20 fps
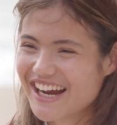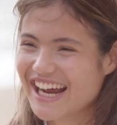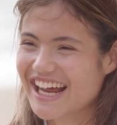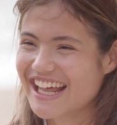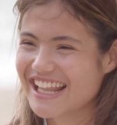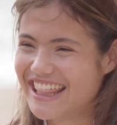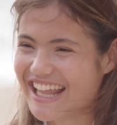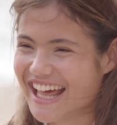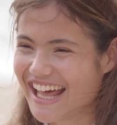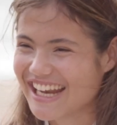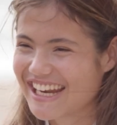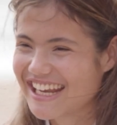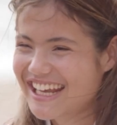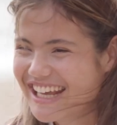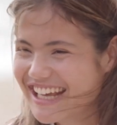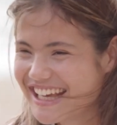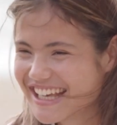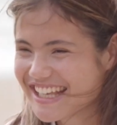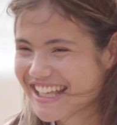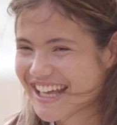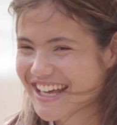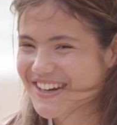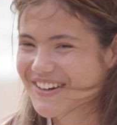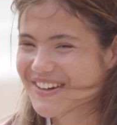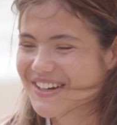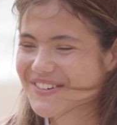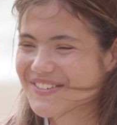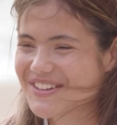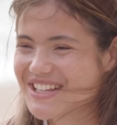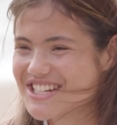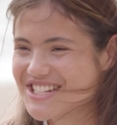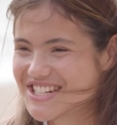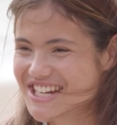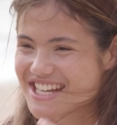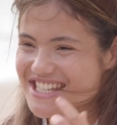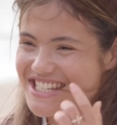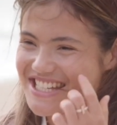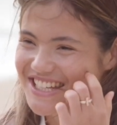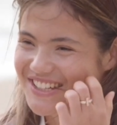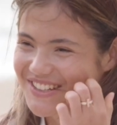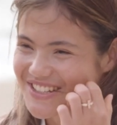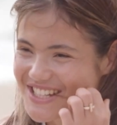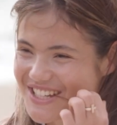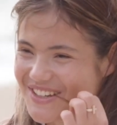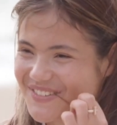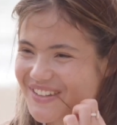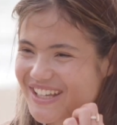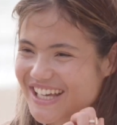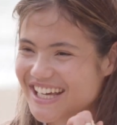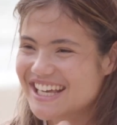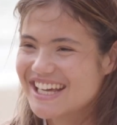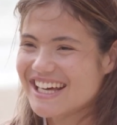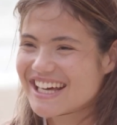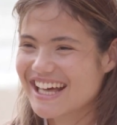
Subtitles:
and then get on it with a jet ski or something.